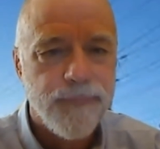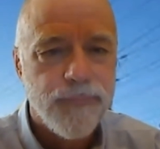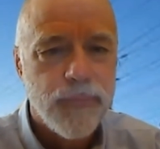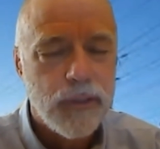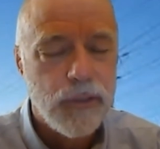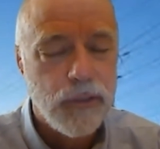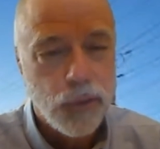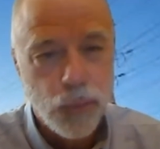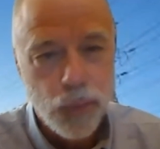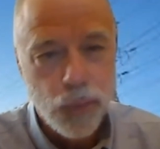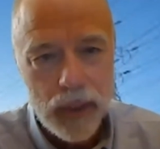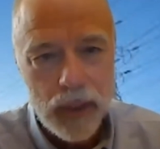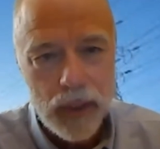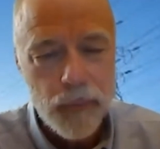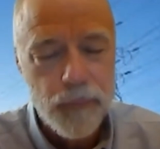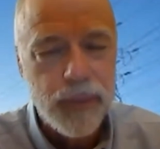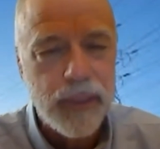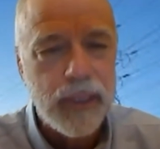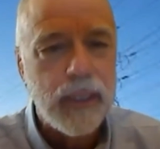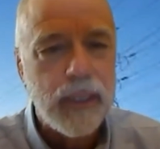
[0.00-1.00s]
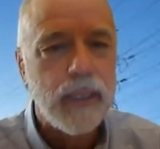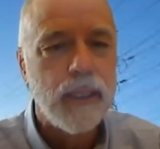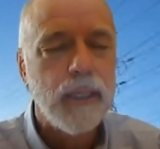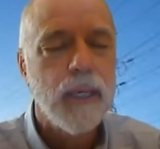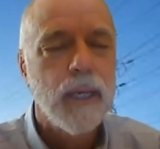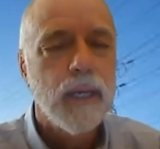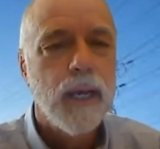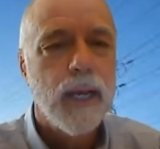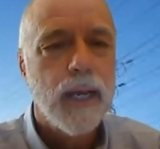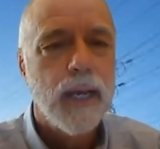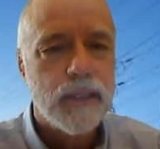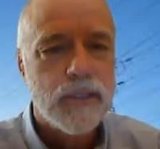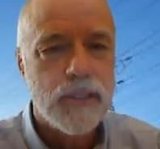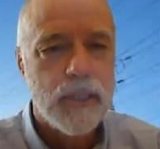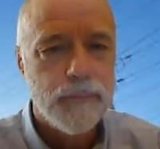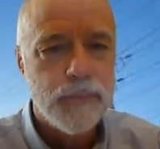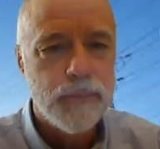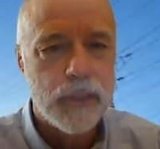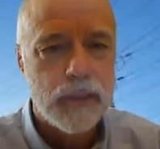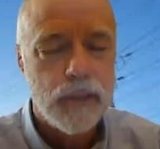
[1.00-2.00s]
you will be
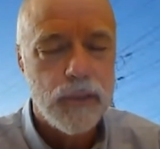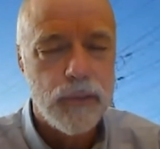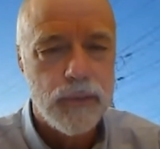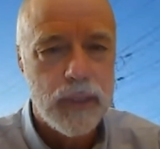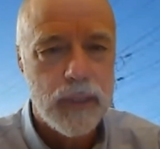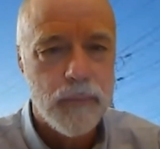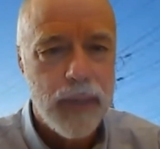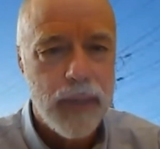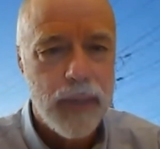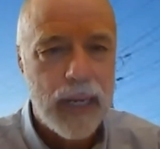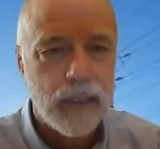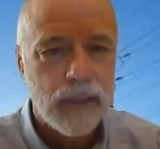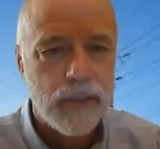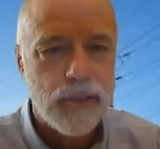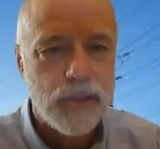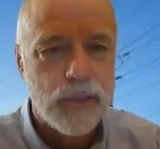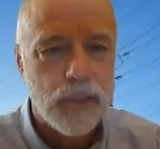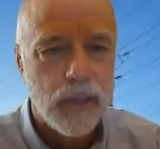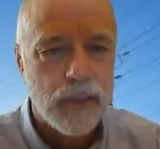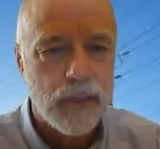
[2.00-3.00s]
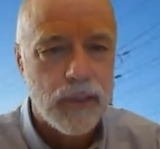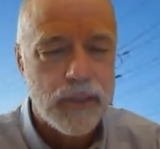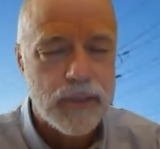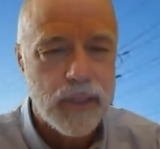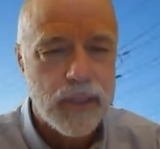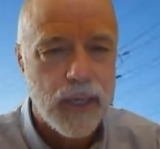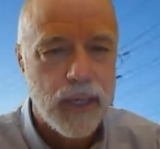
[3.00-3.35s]
subject to the imbalance charges.